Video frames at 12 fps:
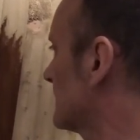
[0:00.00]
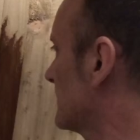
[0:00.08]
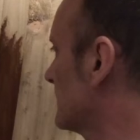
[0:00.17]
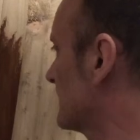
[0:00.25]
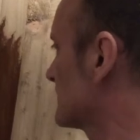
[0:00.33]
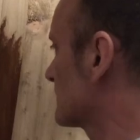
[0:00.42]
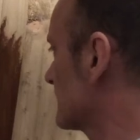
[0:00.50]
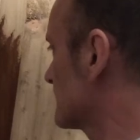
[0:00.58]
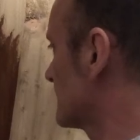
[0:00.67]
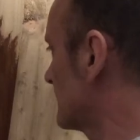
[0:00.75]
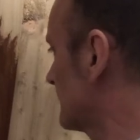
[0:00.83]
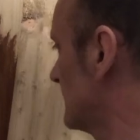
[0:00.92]
by any means of
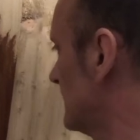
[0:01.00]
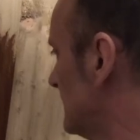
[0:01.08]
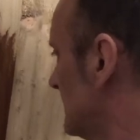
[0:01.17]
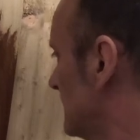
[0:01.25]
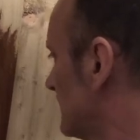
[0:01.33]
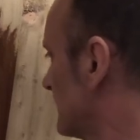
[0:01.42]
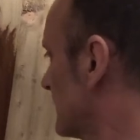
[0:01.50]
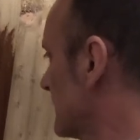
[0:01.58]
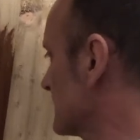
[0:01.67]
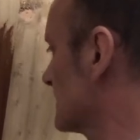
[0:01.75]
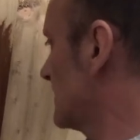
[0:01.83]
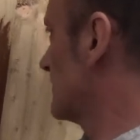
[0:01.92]
grass, but when I
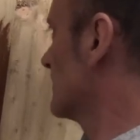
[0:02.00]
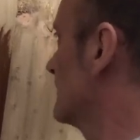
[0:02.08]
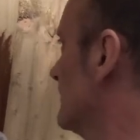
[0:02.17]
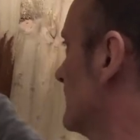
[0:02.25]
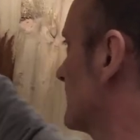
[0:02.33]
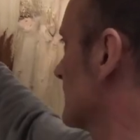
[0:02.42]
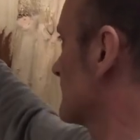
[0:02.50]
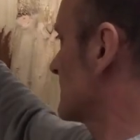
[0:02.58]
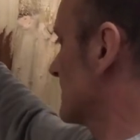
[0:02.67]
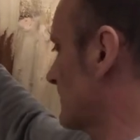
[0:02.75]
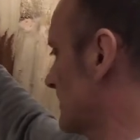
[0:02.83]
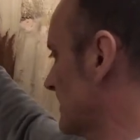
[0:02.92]
get time, it comes
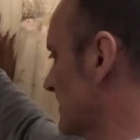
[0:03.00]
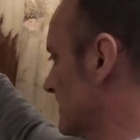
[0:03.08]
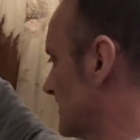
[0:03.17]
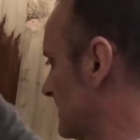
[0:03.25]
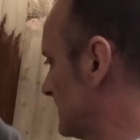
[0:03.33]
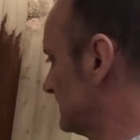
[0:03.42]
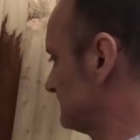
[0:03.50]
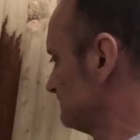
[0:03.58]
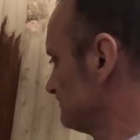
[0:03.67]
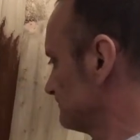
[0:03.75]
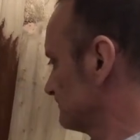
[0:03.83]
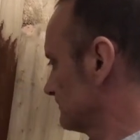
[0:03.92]
out alright.
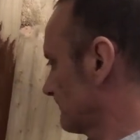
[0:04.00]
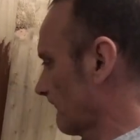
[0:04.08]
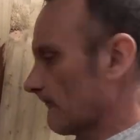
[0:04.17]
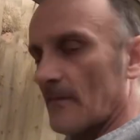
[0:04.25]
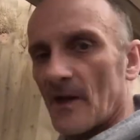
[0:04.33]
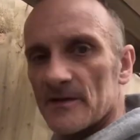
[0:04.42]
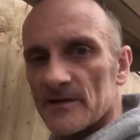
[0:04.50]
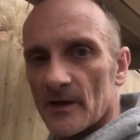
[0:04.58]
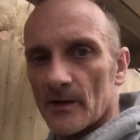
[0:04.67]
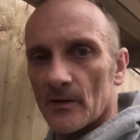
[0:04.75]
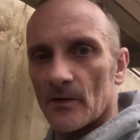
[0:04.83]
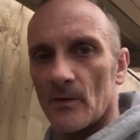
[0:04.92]

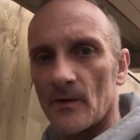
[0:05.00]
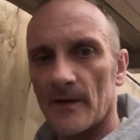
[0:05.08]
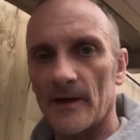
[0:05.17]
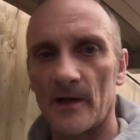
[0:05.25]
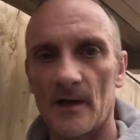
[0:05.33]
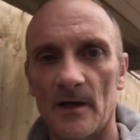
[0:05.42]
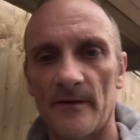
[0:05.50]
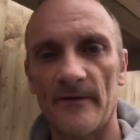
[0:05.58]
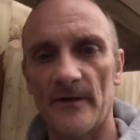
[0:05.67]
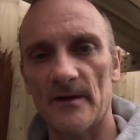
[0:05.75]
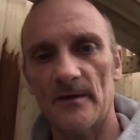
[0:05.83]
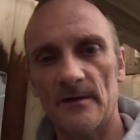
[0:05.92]
So what we're going to
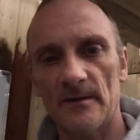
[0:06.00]
cover